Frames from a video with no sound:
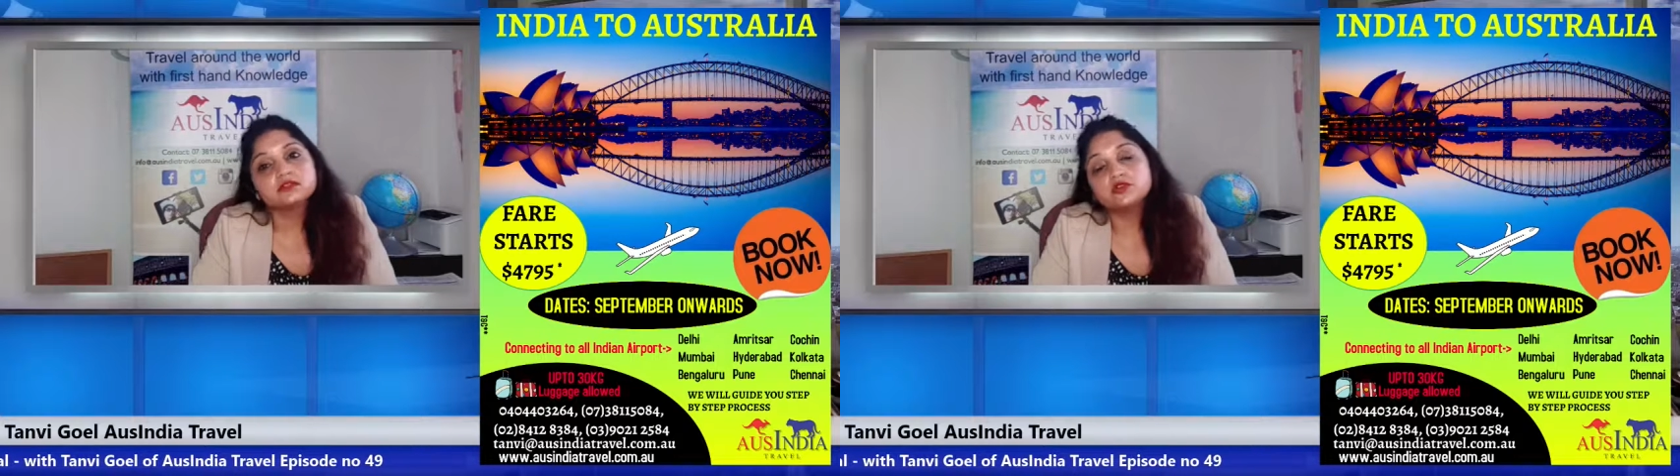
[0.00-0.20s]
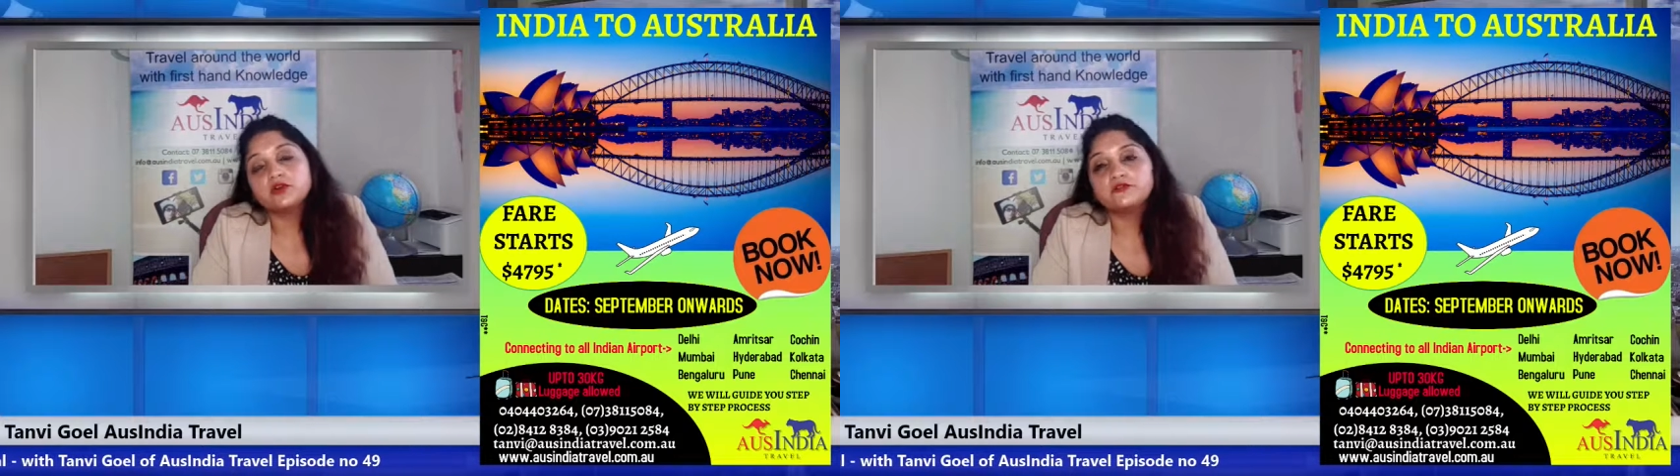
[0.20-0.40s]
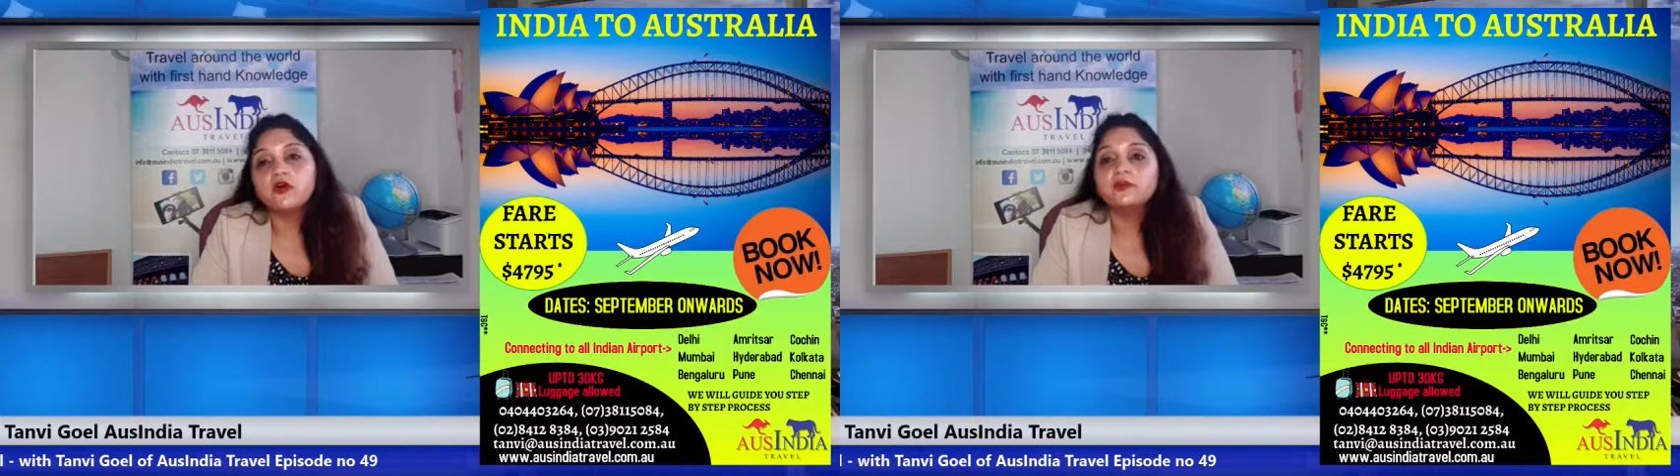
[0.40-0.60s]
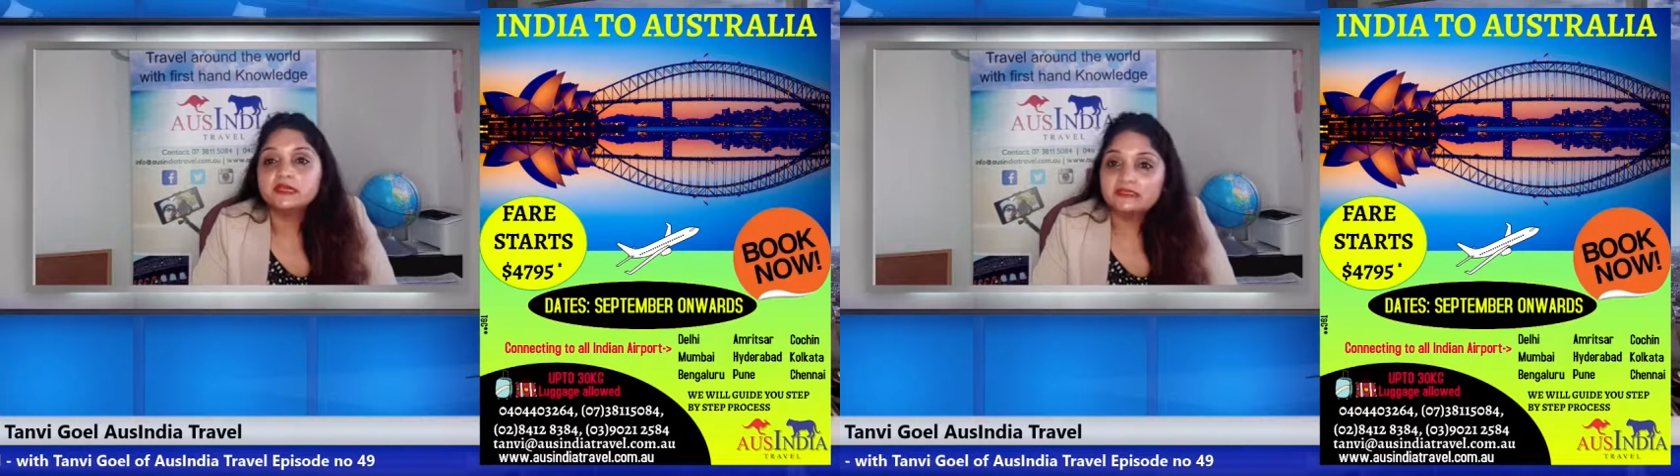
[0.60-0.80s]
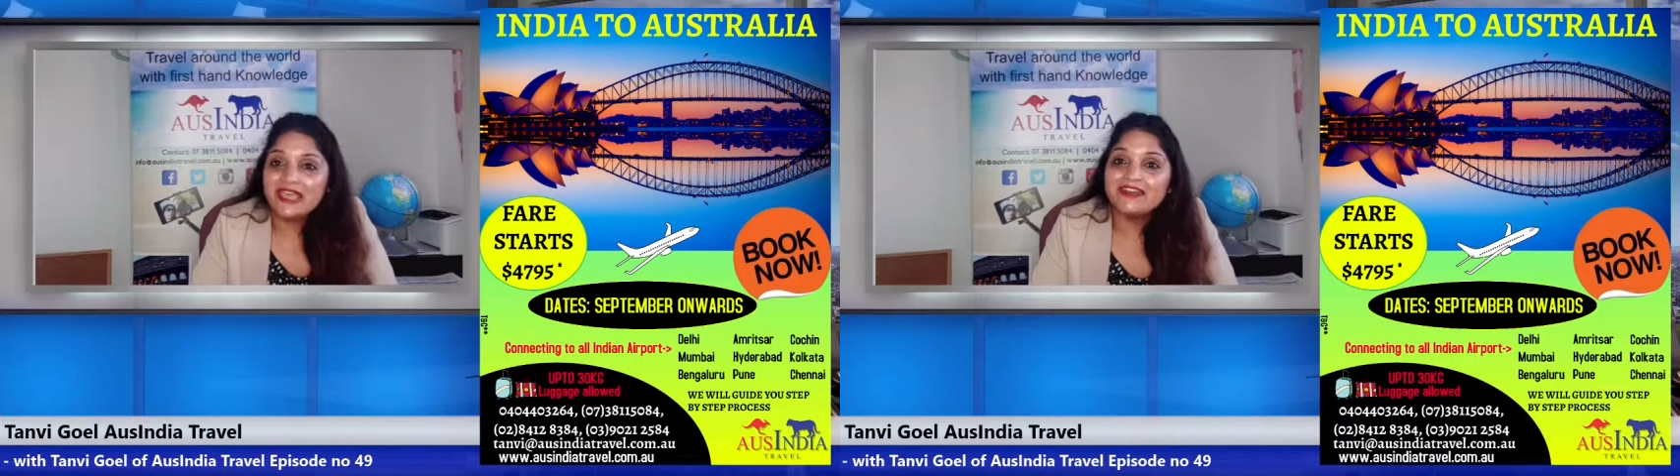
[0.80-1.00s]
short
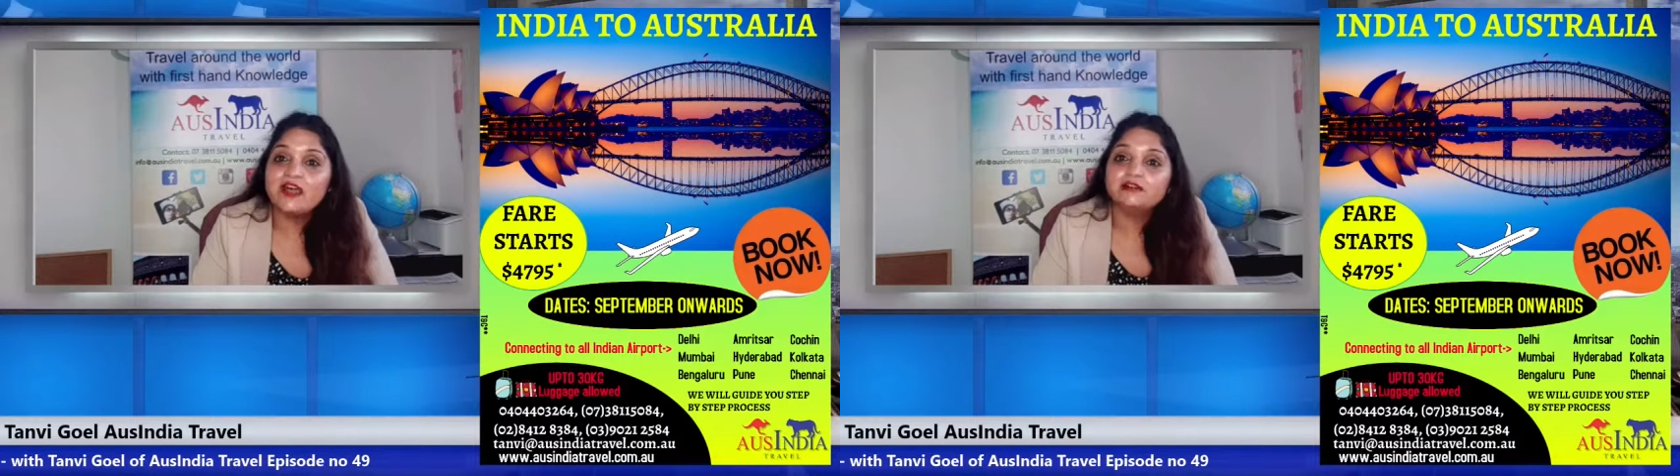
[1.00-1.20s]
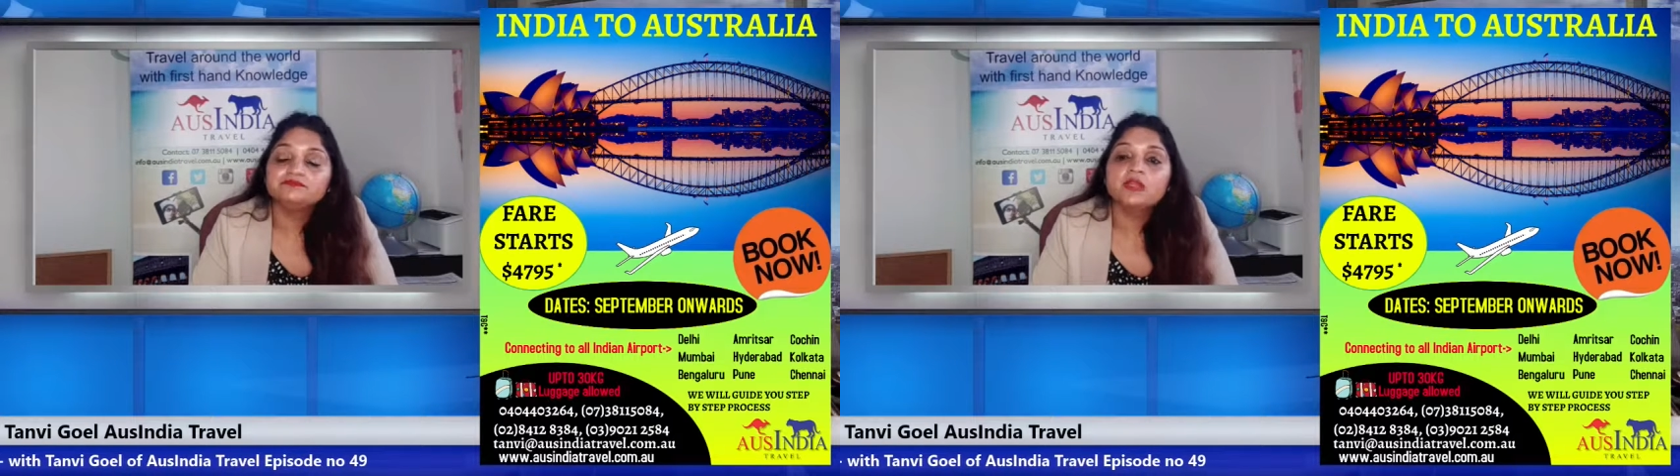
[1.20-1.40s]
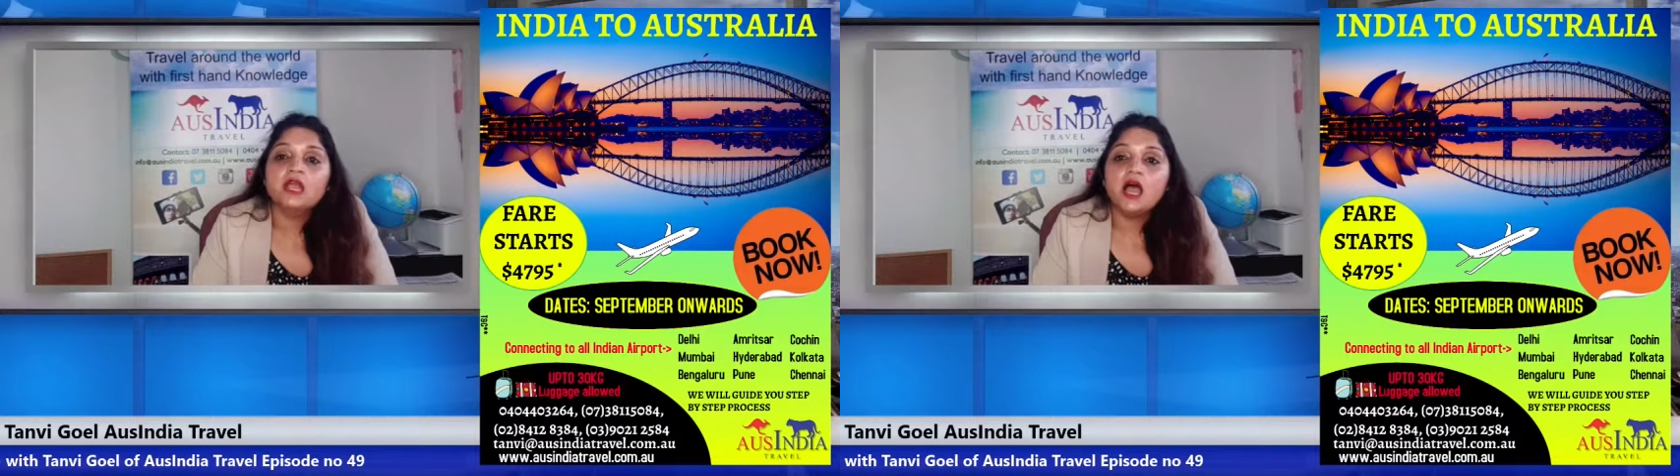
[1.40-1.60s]
form is ENA,